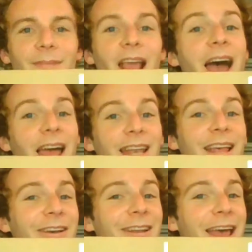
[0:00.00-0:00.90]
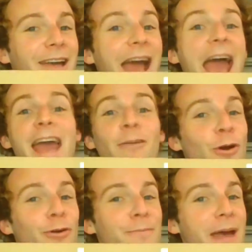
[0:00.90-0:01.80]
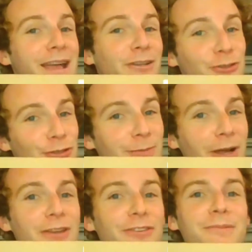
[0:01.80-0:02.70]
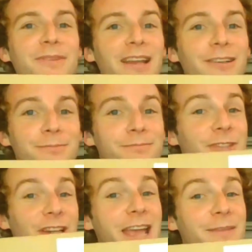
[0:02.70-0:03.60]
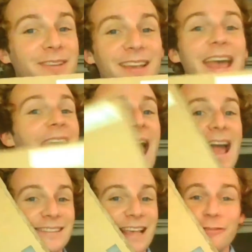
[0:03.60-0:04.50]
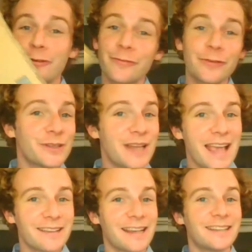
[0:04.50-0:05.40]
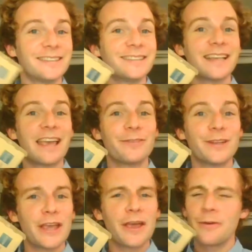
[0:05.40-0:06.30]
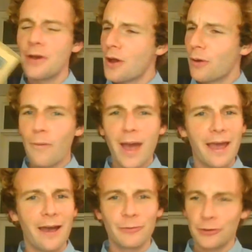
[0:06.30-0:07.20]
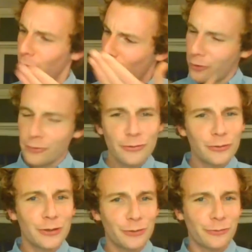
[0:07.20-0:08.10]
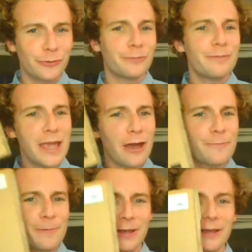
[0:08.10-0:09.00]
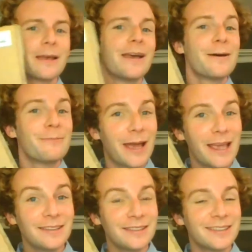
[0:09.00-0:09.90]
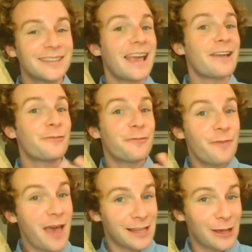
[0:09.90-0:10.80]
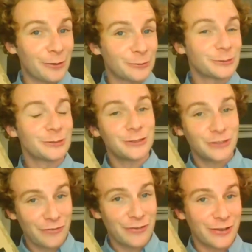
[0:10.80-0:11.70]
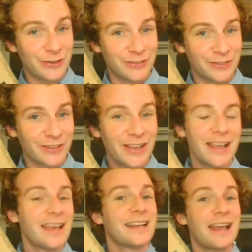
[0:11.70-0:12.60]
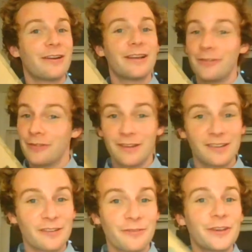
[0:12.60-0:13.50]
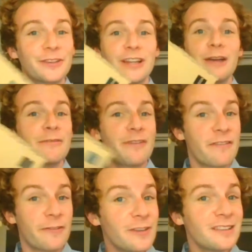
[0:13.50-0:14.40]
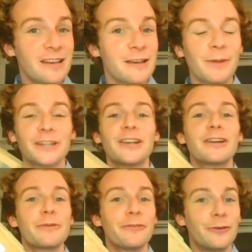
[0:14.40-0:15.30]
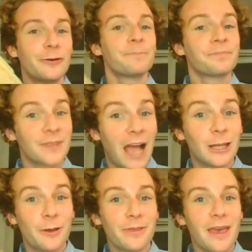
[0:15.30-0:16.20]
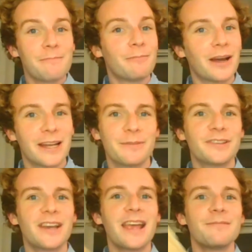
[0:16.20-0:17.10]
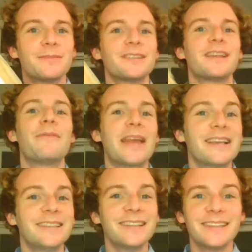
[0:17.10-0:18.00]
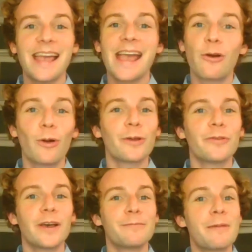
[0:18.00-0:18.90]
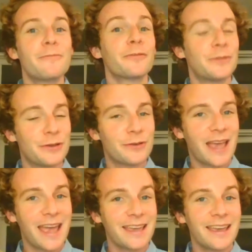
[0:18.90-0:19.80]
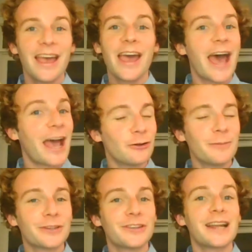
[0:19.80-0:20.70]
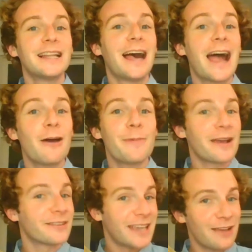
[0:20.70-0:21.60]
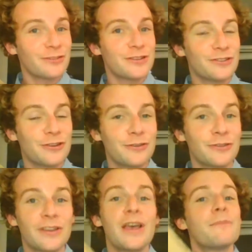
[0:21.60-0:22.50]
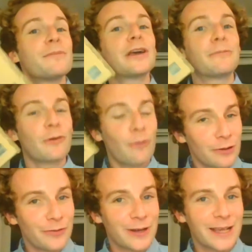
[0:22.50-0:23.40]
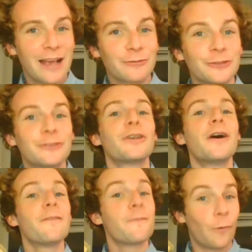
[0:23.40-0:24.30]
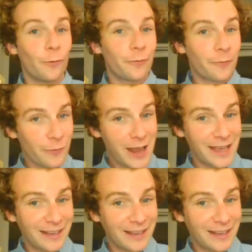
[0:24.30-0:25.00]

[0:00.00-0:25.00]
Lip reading: Hello, and welcome back to my YouTube channel. James here, as ever, for today's ACCA video, where I'm going to walk and talk you through me opening my ACCA Fellow Certificate. Now, if this is the first time you've ever visited my channel before, hello there, my name is James, I'm an ACCA qualified member from the UK, and on my channel I help out accounting students become qualified accountants for free.